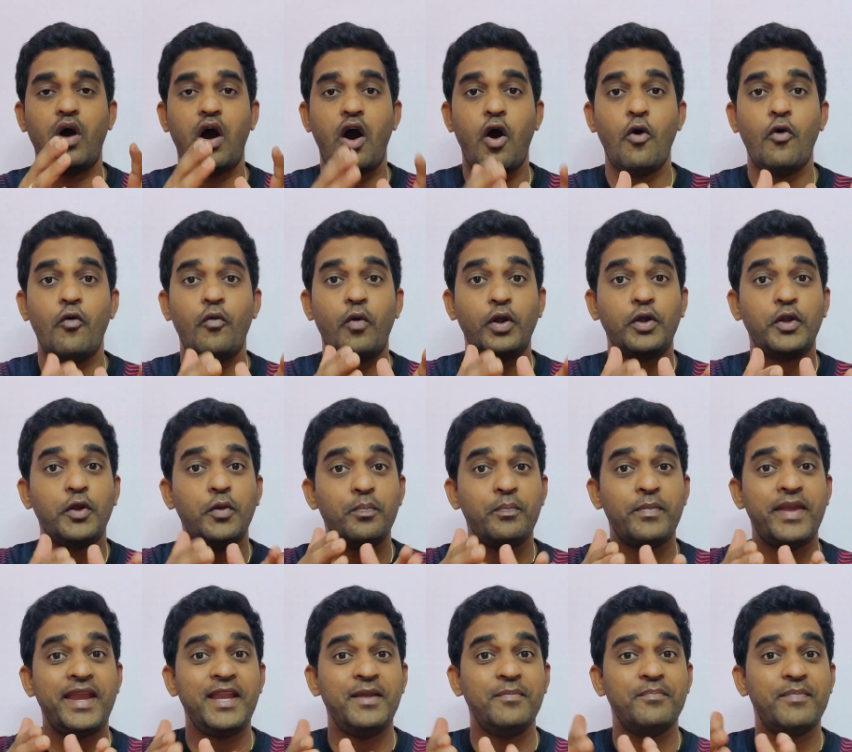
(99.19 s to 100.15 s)
what do
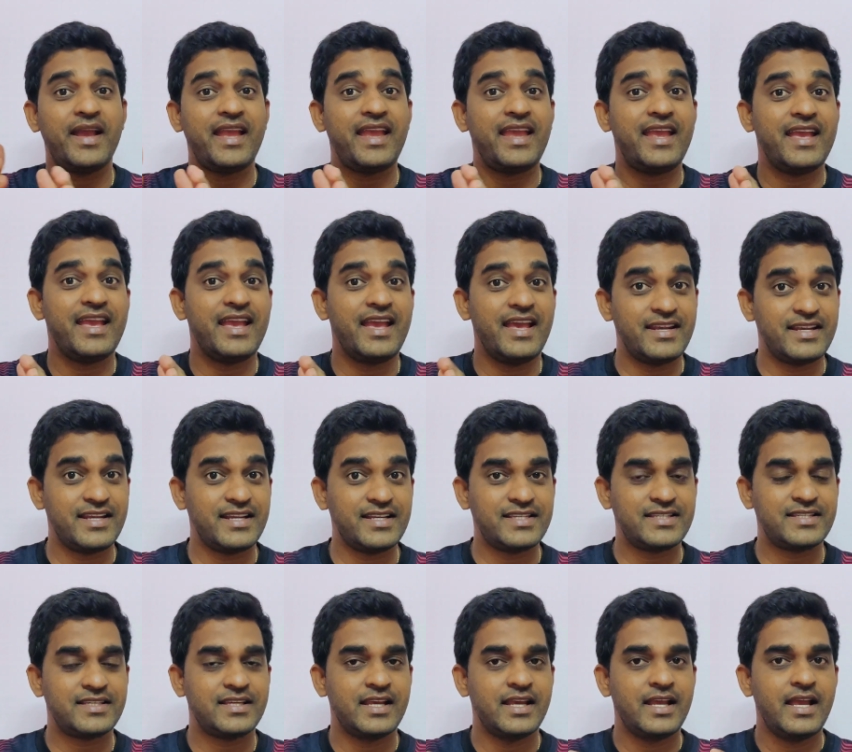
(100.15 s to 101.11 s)
you mean by
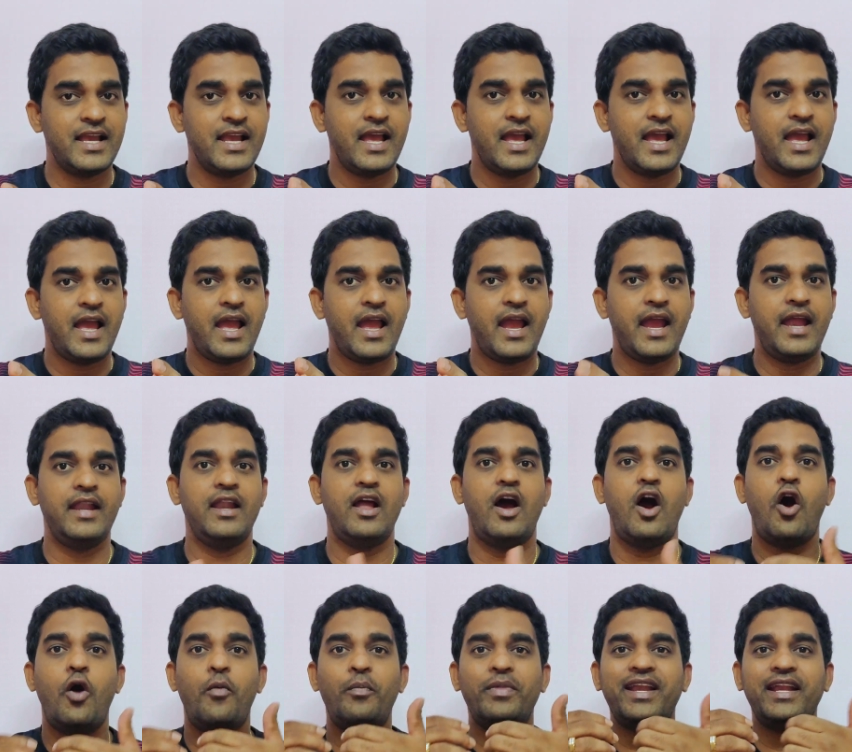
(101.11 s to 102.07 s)
errors
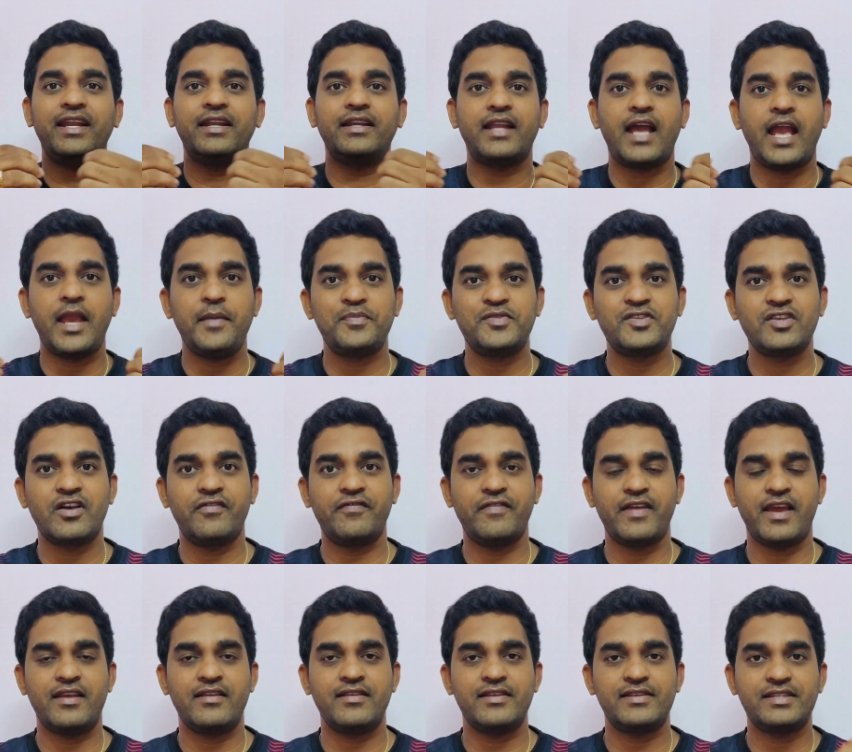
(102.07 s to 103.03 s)
and how many types
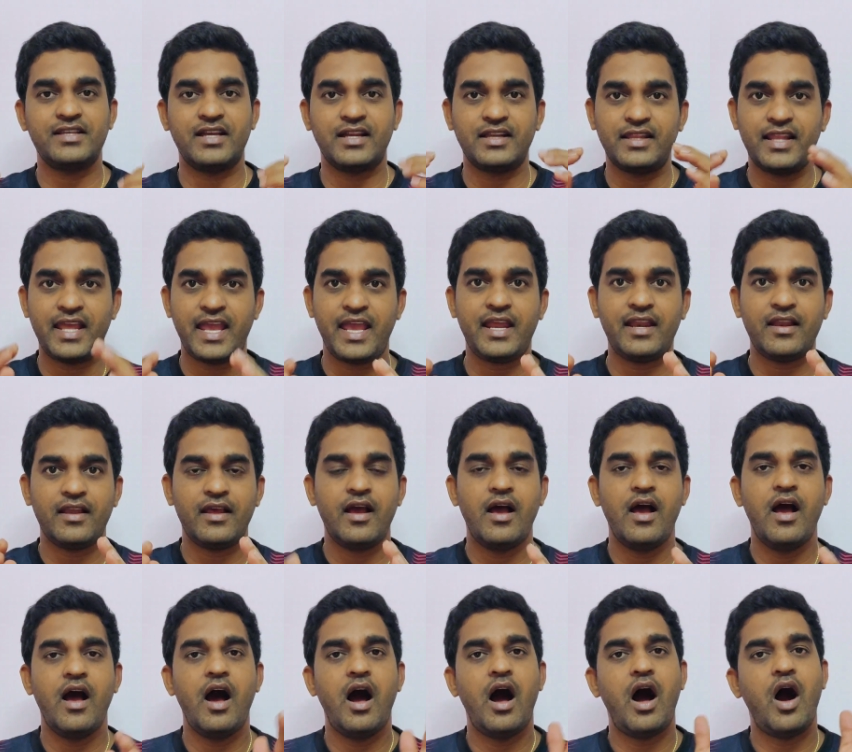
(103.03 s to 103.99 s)
of errors are there,
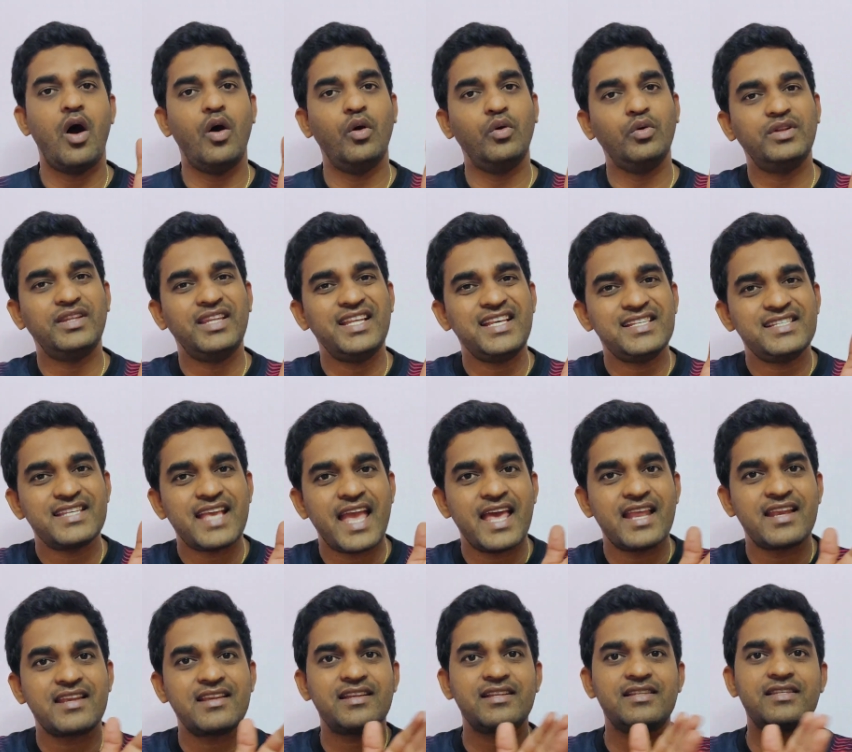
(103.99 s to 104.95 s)
how
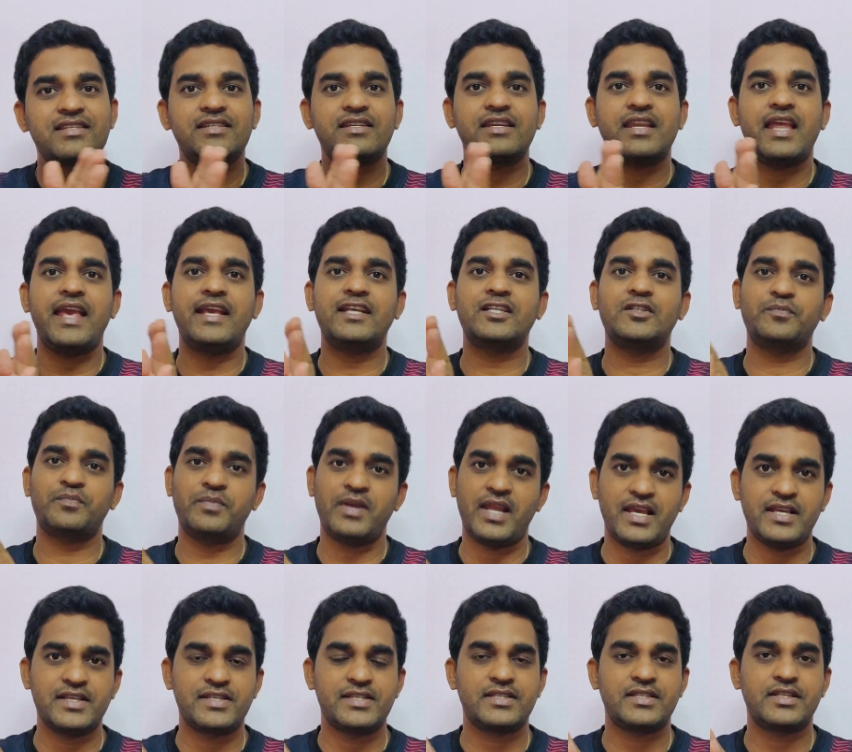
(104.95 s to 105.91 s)
these errors takes
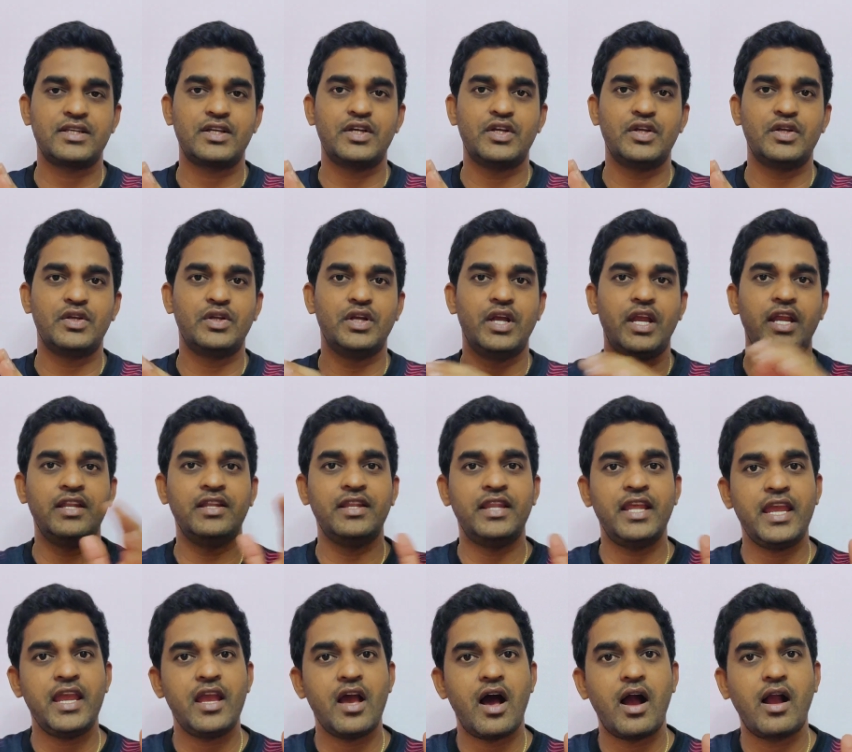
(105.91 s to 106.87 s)
place
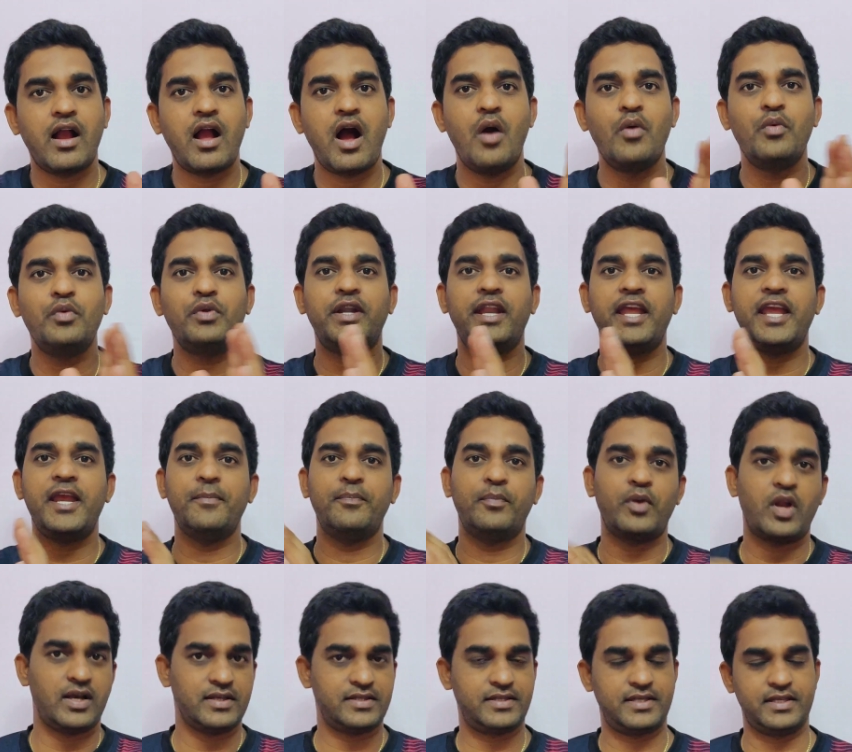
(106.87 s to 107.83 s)
in the
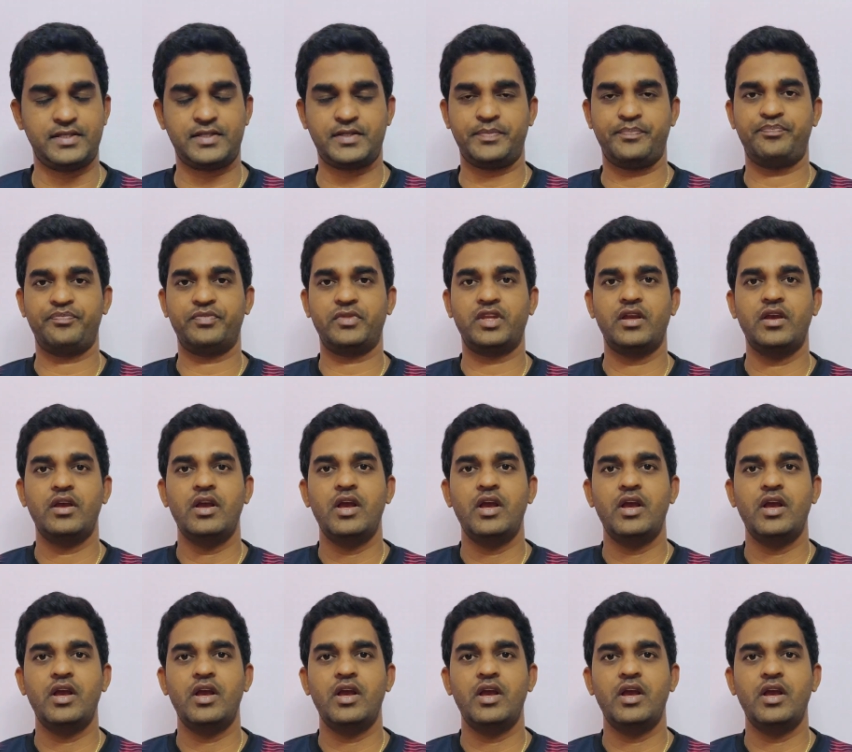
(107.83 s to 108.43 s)
accounting process.